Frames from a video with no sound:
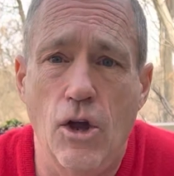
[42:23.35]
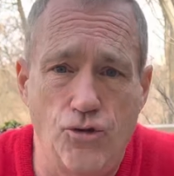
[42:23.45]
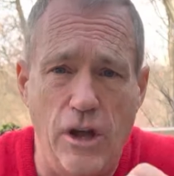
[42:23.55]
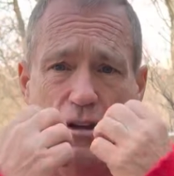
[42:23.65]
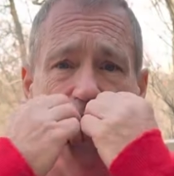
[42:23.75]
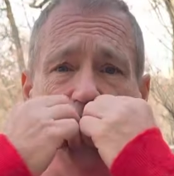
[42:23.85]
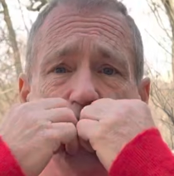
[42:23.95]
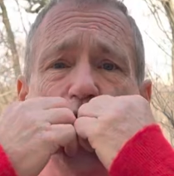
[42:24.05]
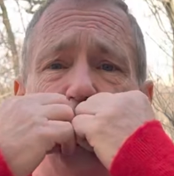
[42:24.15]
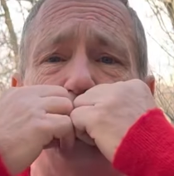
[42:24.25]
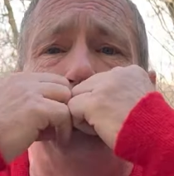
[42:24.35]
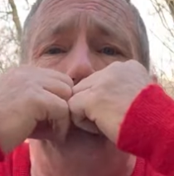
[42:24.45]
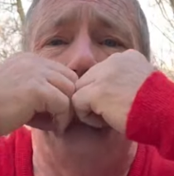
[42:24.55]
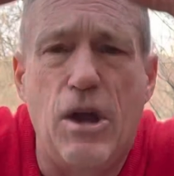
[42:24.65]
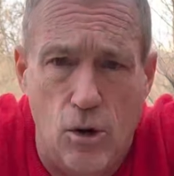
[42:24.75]
Jesus
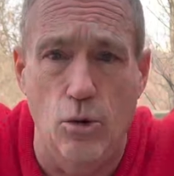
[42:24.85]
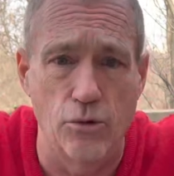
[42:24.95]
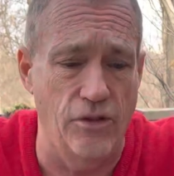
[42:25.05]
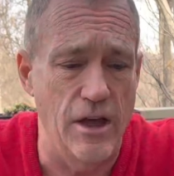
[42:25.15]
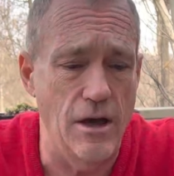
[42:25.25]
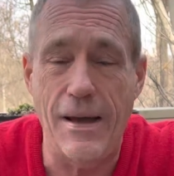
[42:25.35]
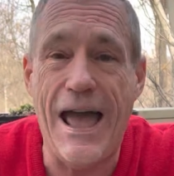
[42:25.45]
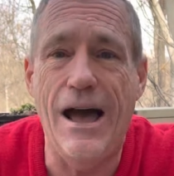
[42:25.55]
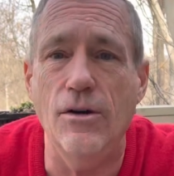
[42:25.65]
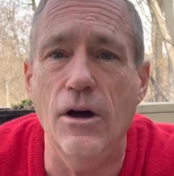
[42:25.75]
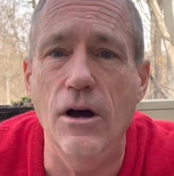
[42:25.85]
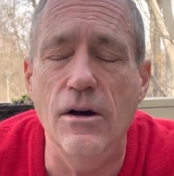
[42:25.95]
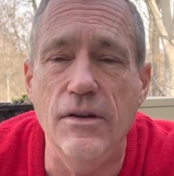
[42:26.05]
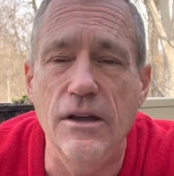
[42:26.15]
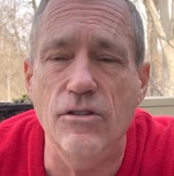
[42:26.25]
spews them out
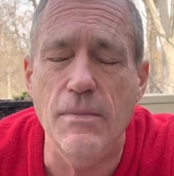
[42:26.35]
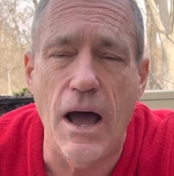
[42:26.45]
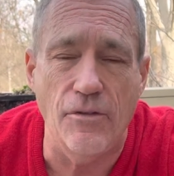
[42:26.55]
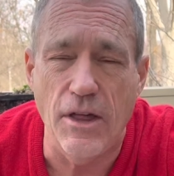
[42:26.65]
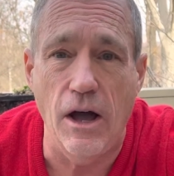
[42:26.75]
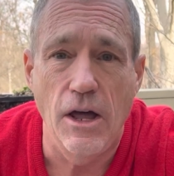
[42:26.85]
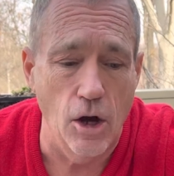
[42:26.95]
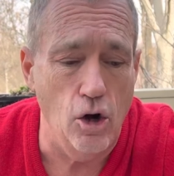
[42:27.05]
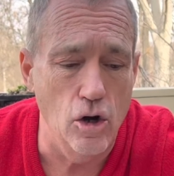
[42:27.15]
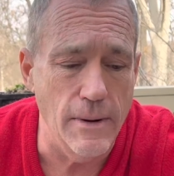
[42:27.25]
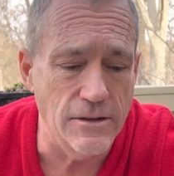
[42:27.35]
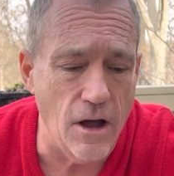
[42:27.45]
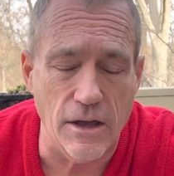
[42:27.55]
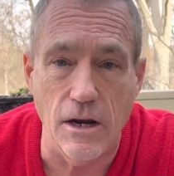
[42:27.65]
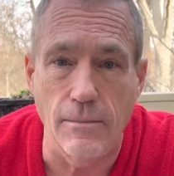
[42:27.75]
of his mouth. Now, now who am I
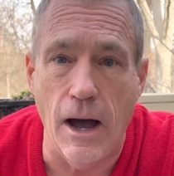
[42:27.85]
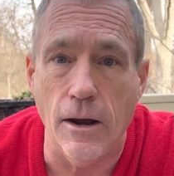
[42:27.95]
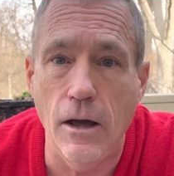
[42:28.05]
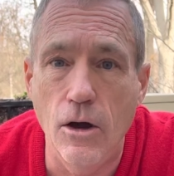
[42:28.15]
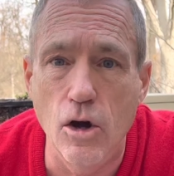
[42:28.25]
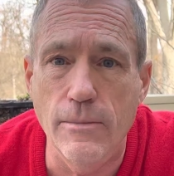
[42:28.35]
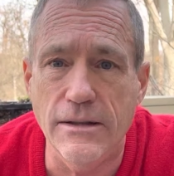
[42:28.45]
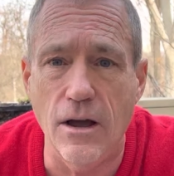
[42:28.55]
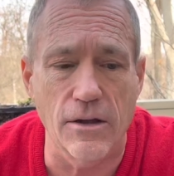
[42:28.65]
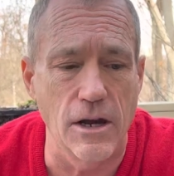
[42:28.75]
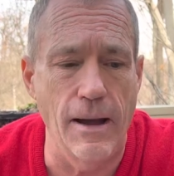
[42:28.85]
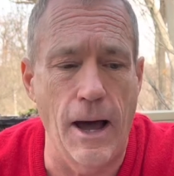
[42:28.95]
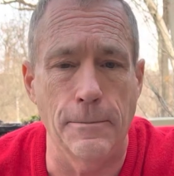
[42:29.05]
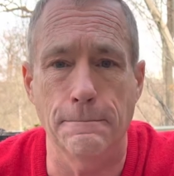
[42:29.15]
talking about? Who am I talking about?